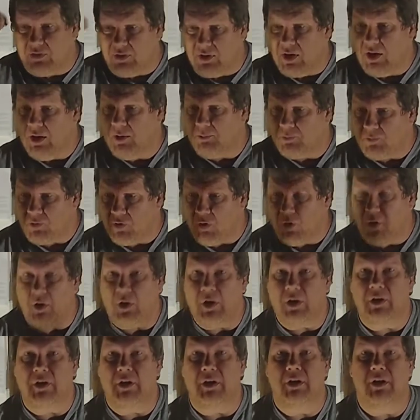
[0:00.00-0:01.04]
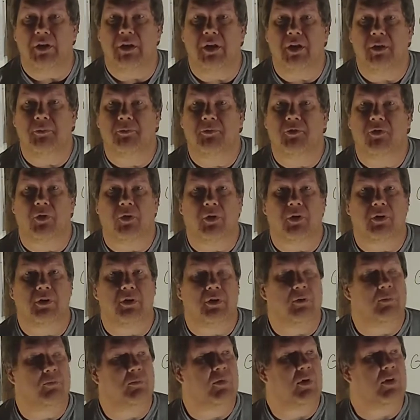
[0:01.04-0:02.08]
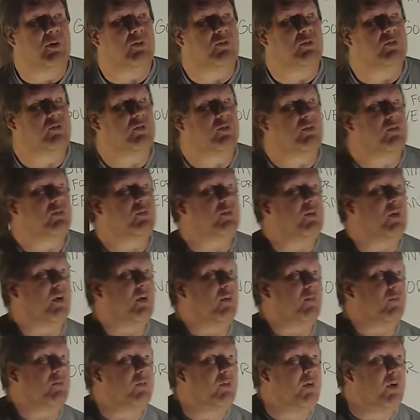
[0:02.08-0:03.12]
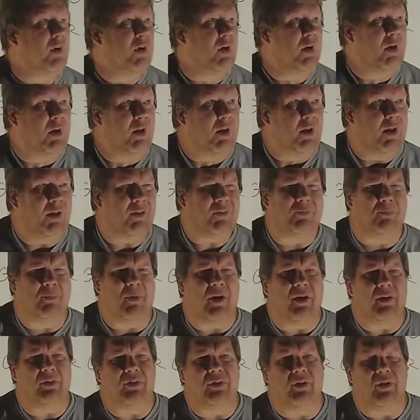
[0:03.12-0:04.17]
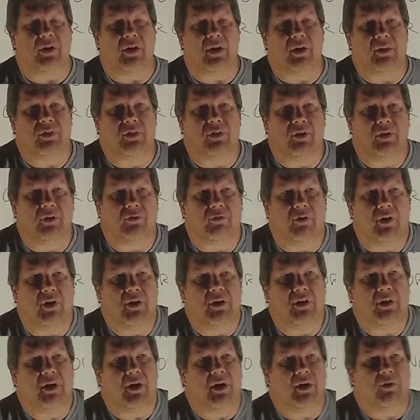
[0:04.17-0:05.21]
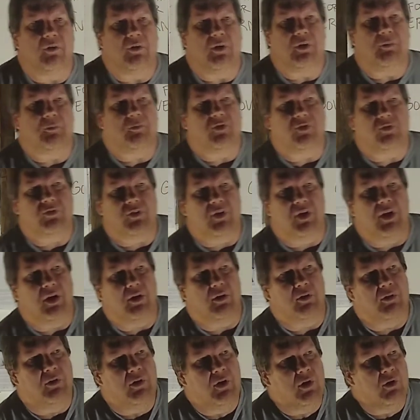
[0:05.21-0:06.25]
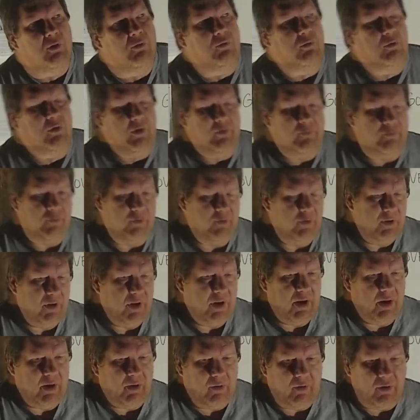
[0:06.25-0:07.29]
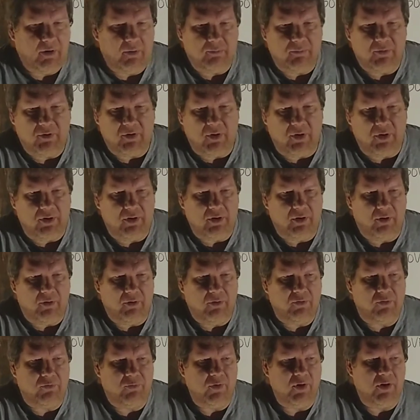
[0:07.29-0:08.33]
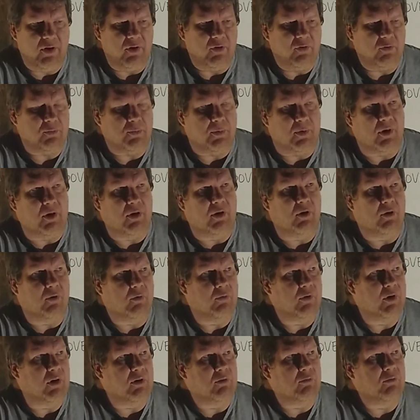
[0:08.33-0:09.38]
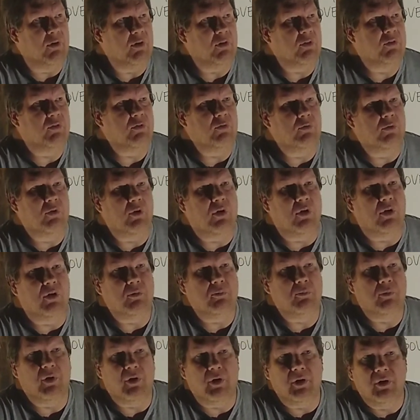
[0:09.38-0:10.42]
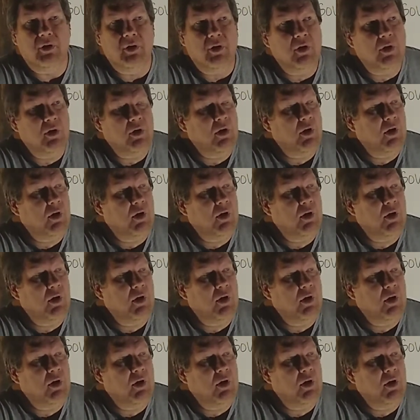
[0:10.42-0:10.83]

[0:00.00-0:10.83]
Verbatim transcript: Keep talking amongst yourselves. That's my thing, I think, right now. And I'm just kind of riffing now. You know, this video's probably already run too long, but